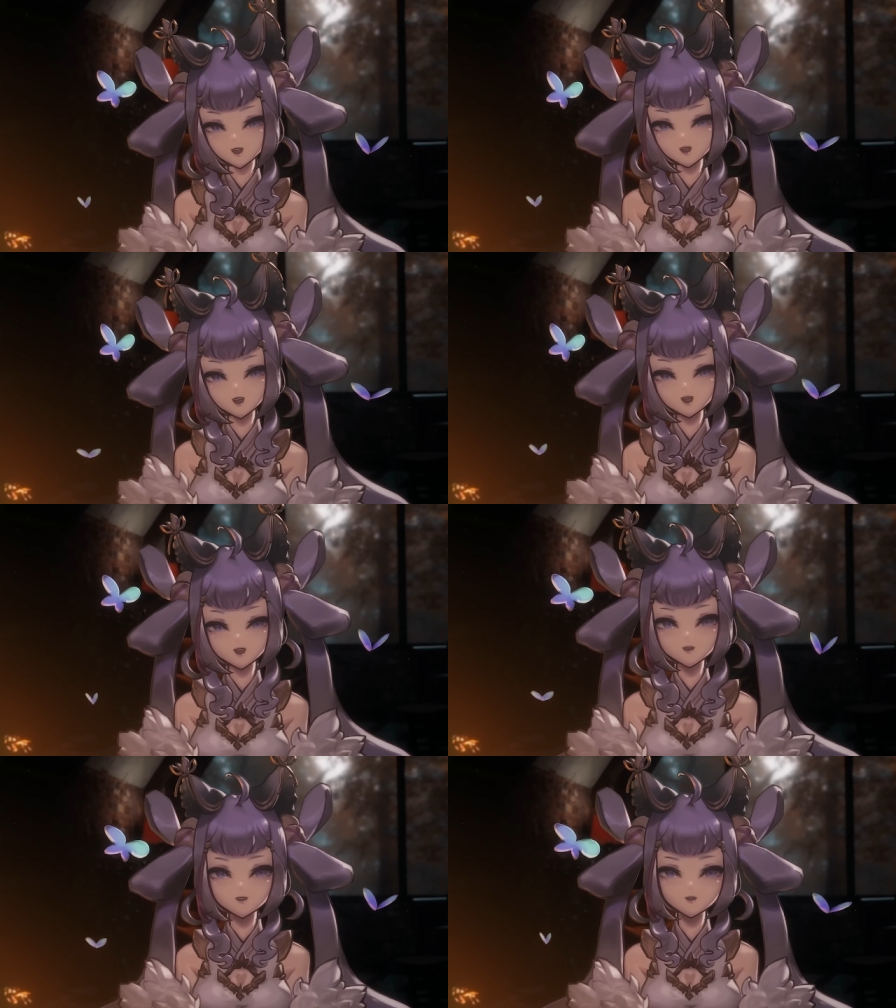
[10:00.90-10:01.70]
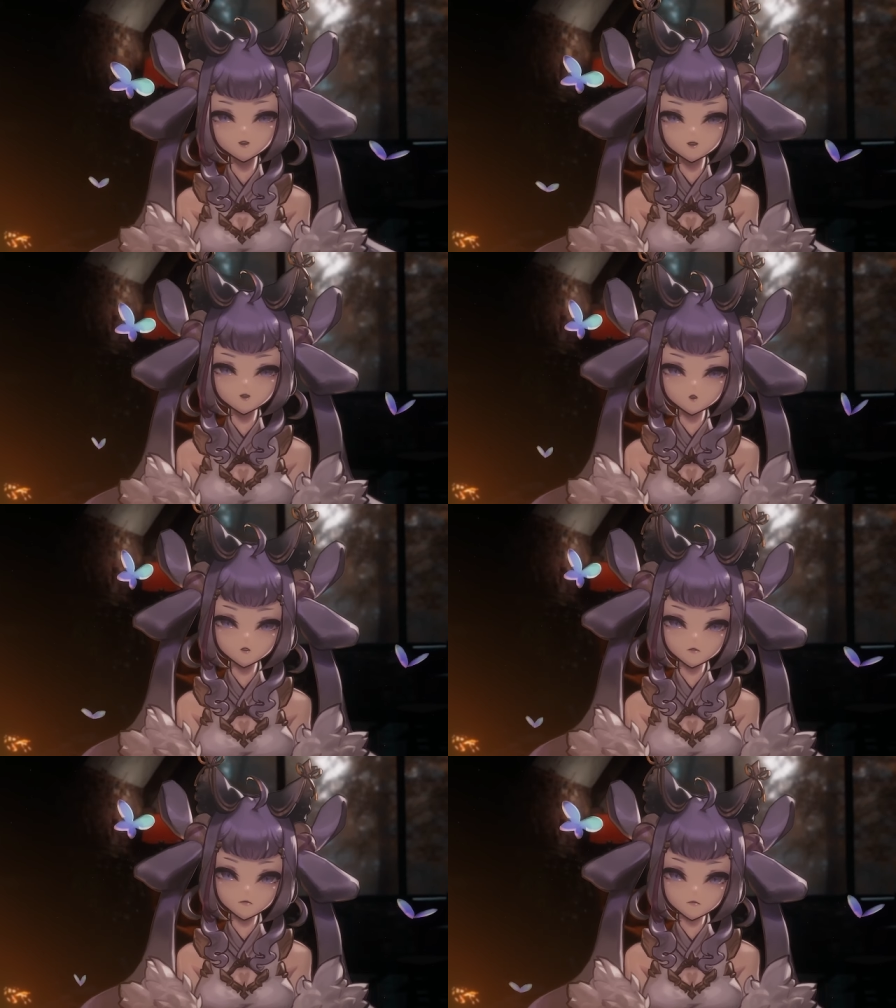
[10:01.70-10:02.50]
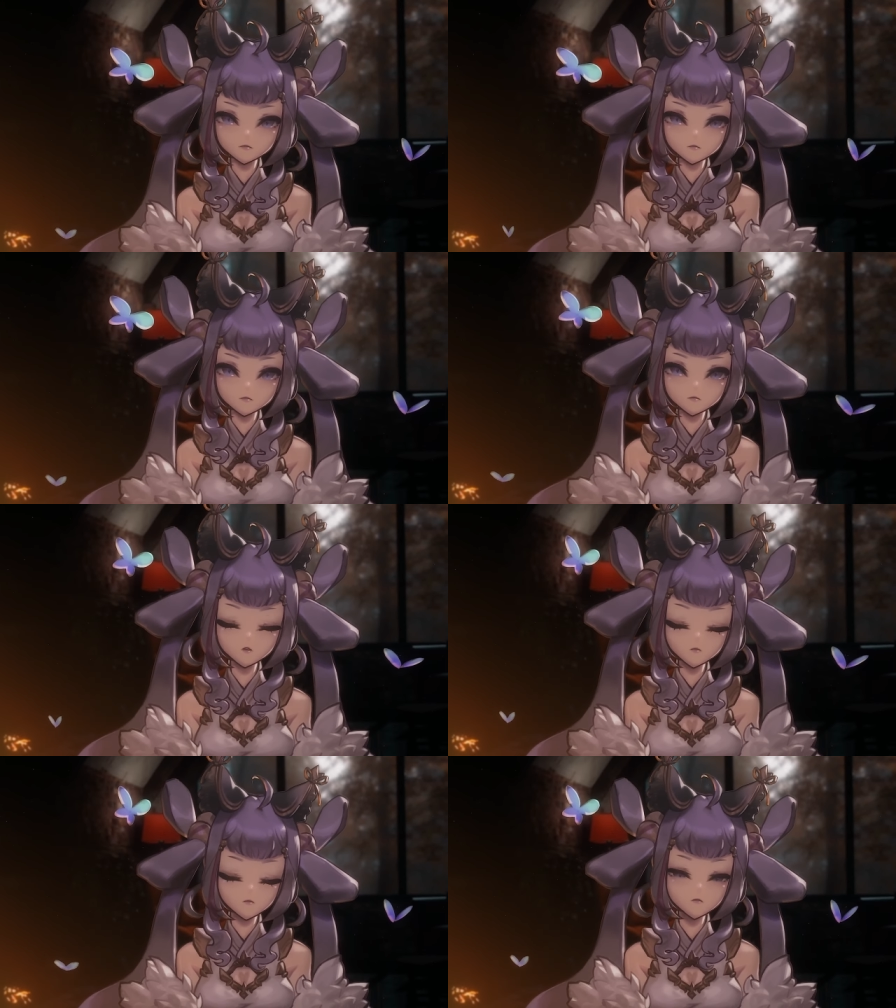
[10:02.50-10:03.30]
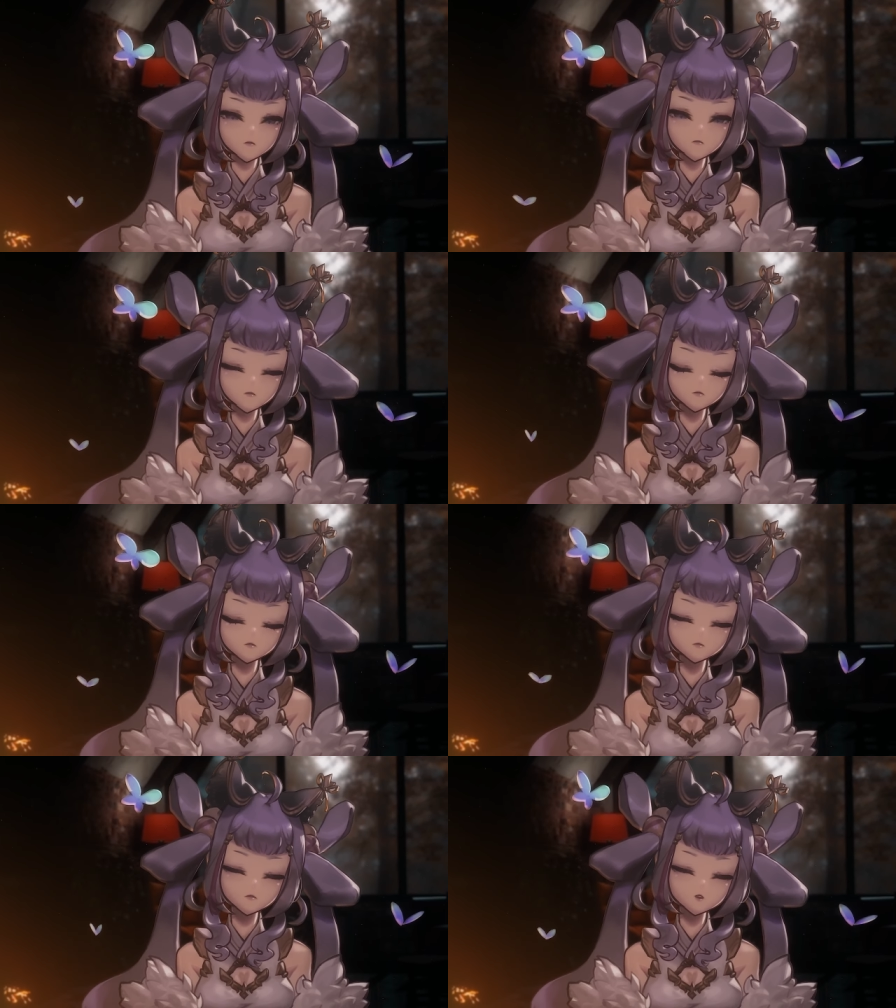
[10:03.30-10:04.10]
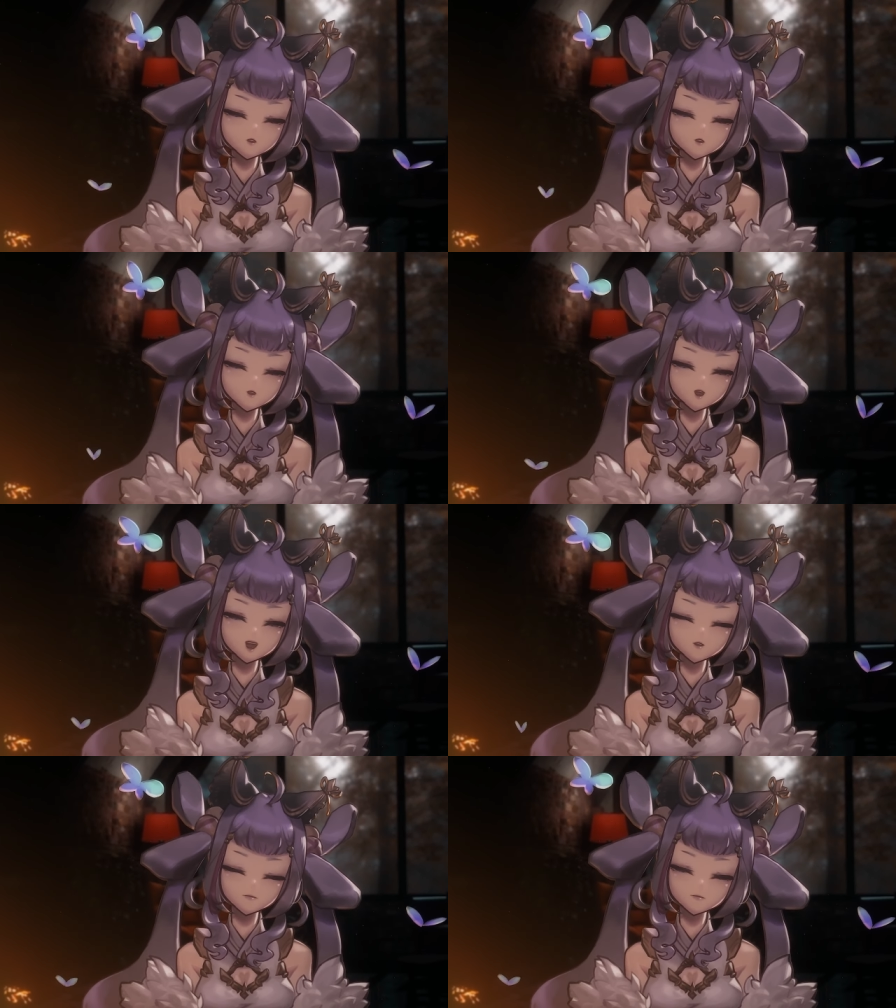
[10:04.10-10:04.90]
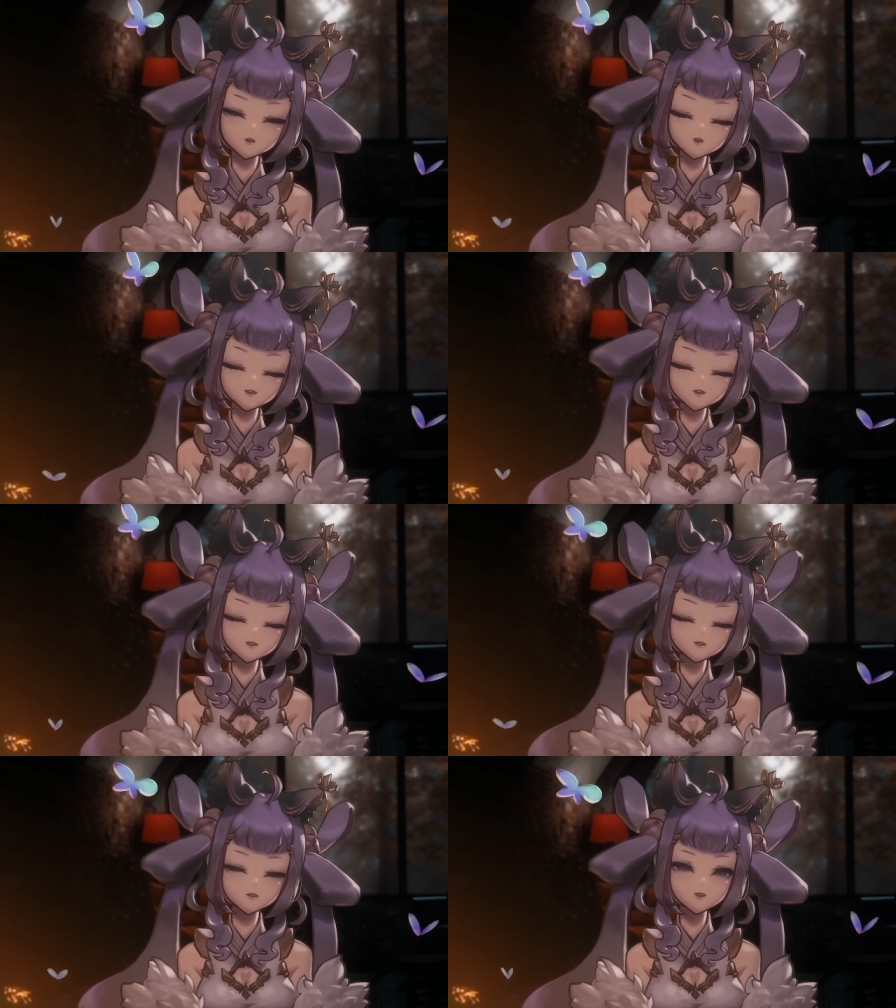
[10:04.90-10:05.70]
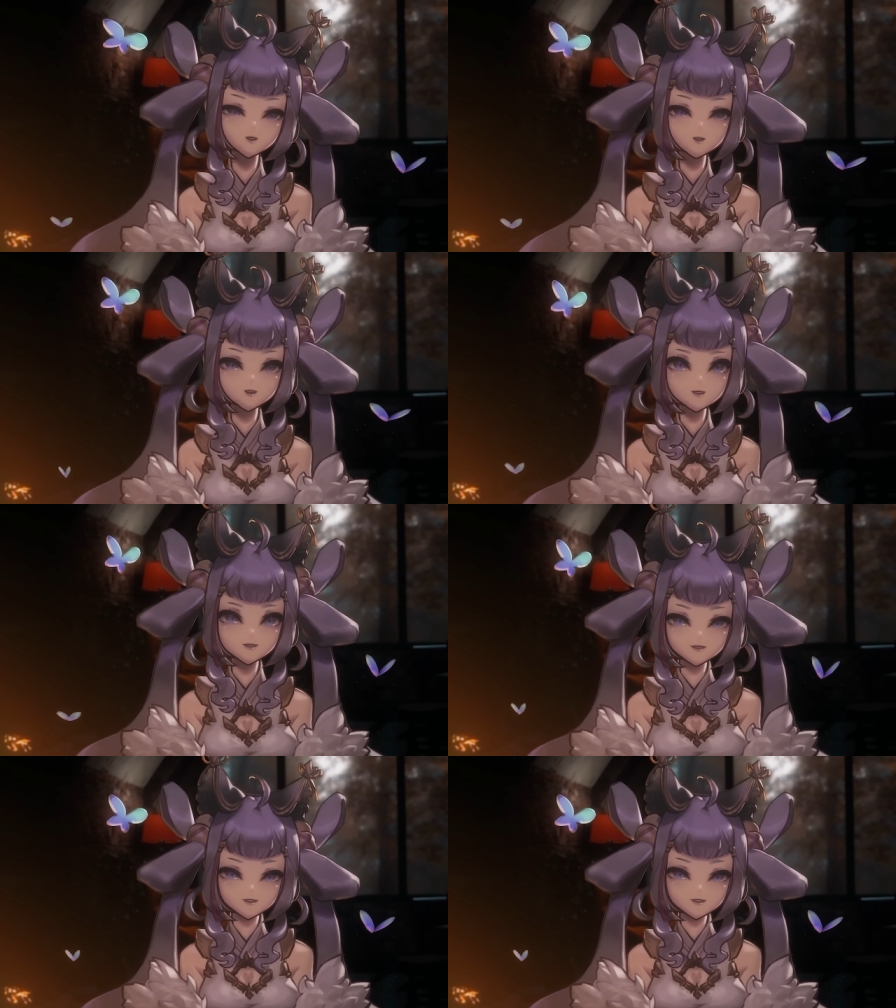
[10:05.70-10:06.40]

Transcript: and to do beautiful and wonderful things